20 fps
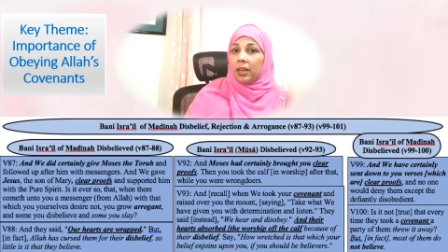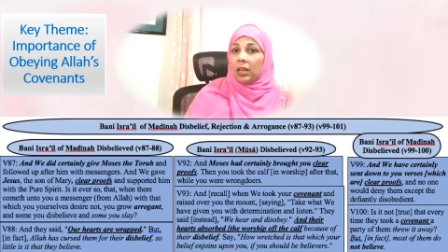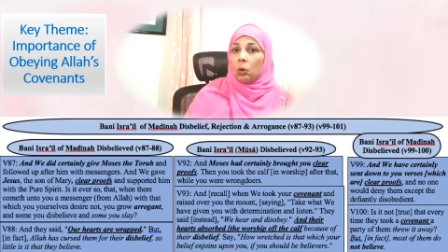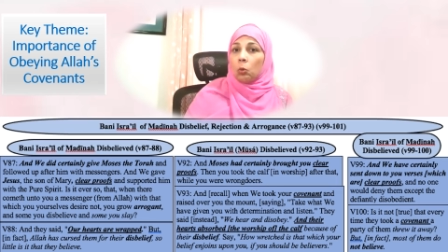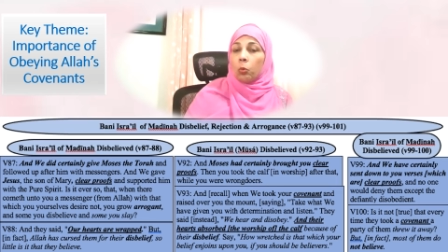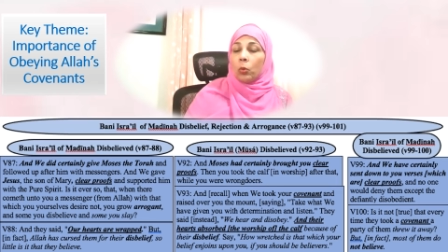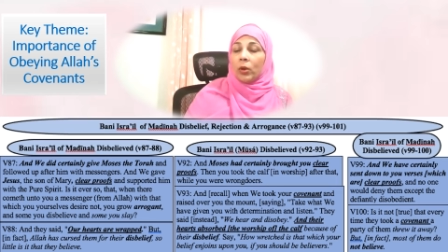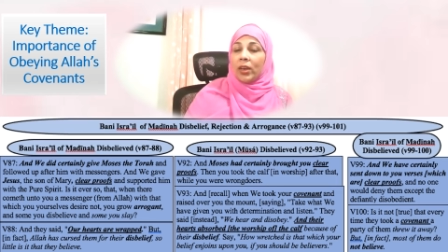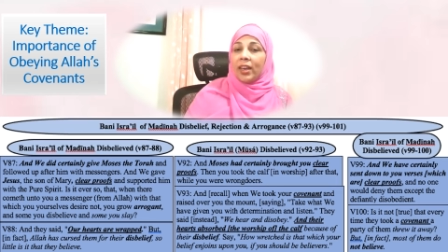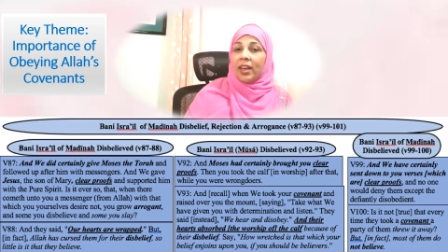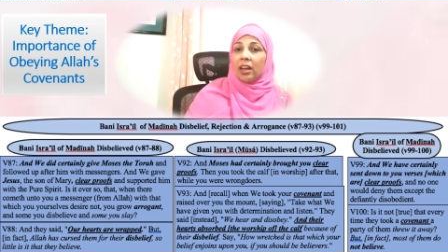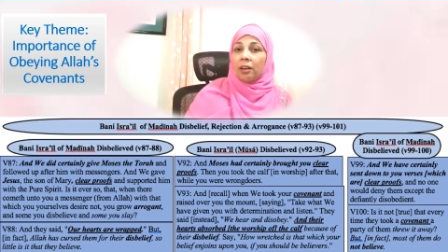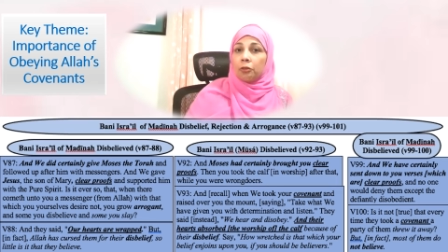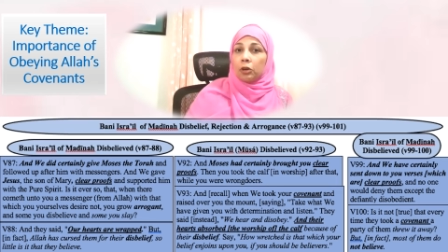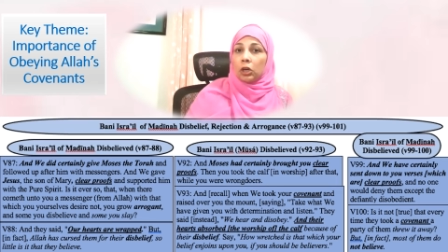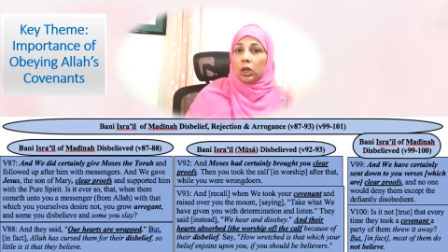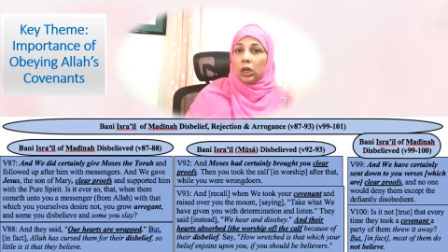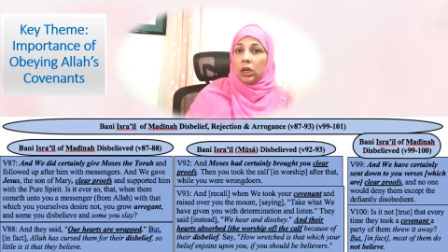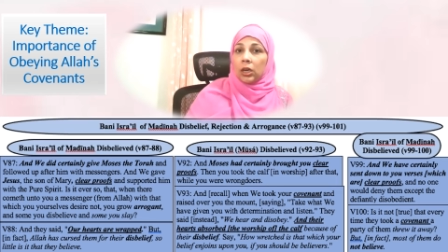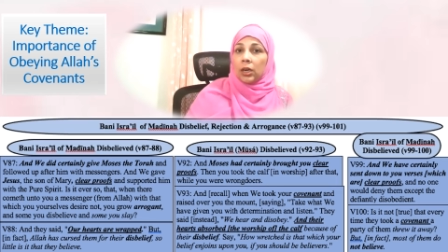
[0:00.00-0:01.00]
"We have
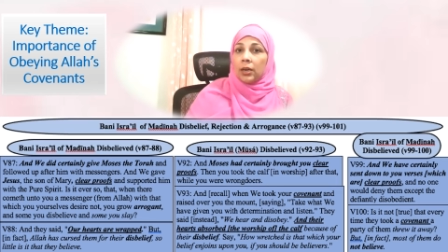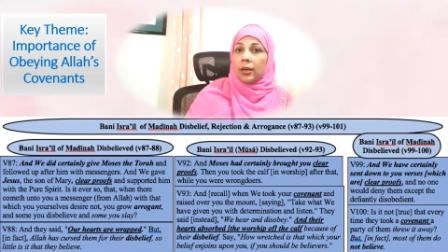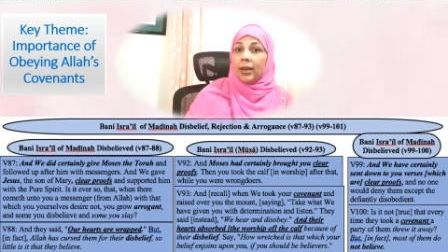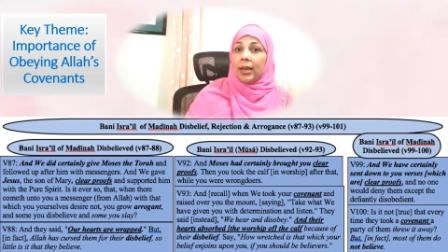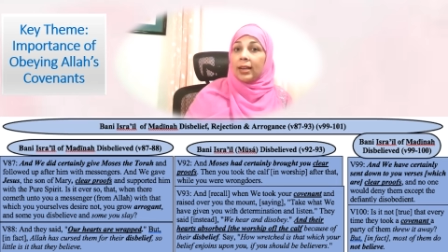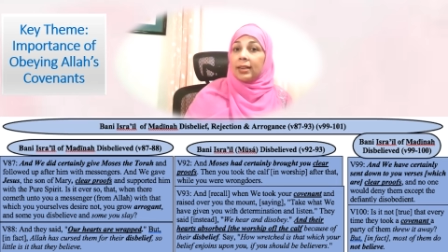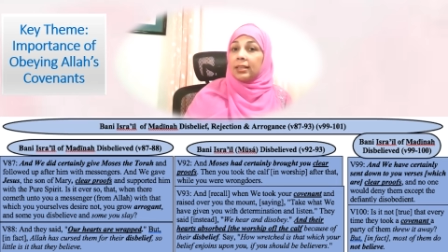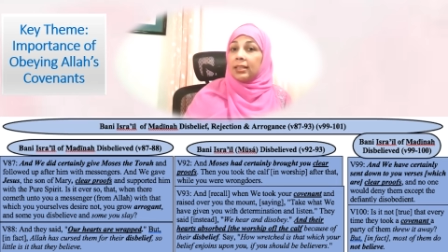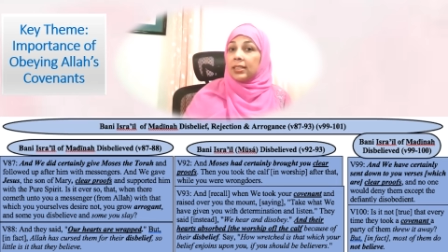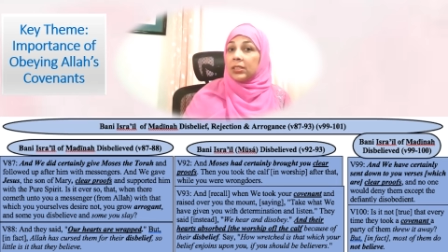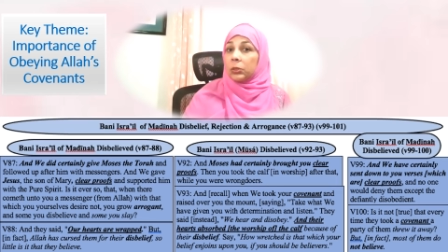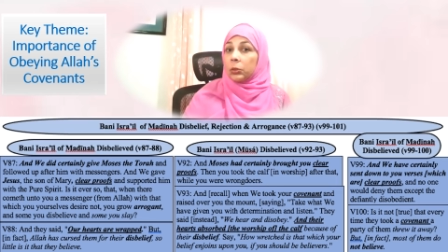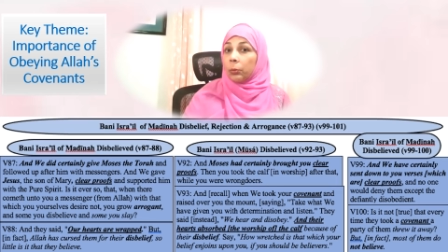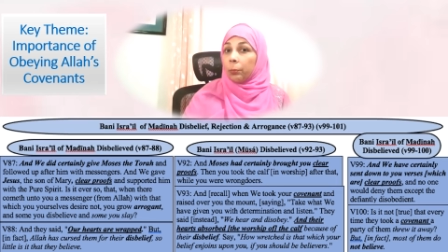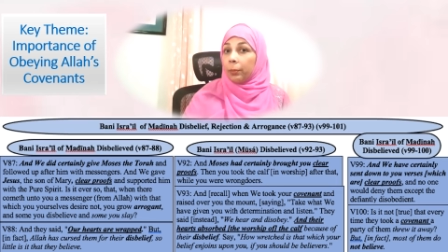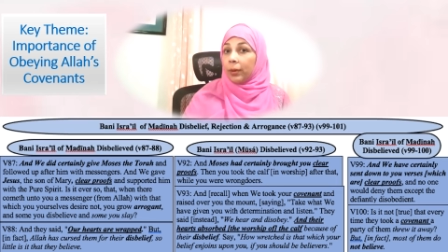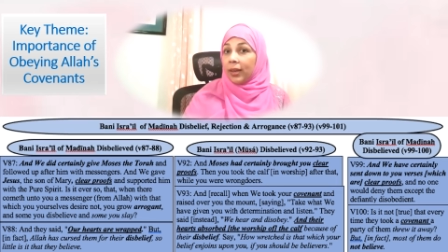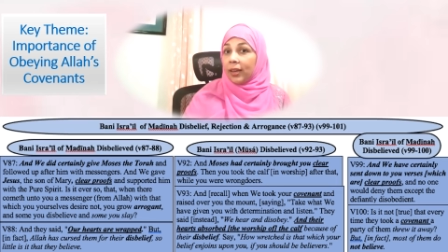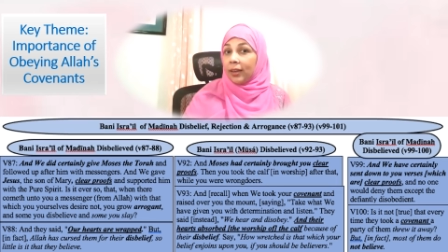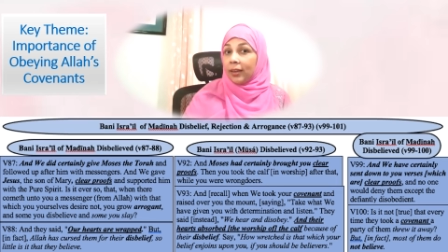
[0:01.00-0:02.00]
heard and
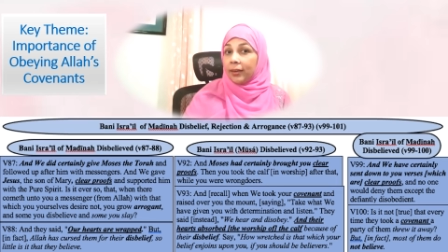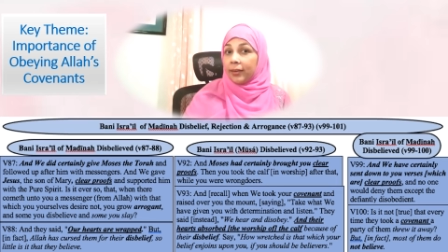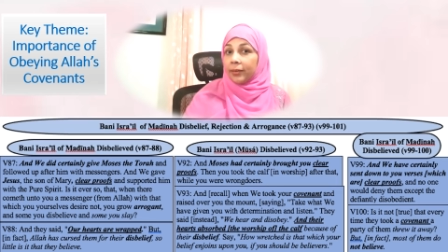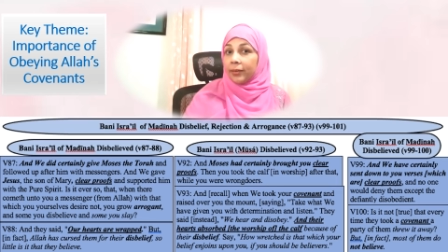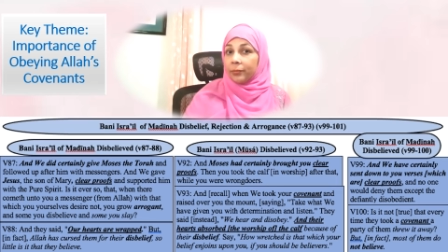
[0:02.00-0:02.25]
disobeyed."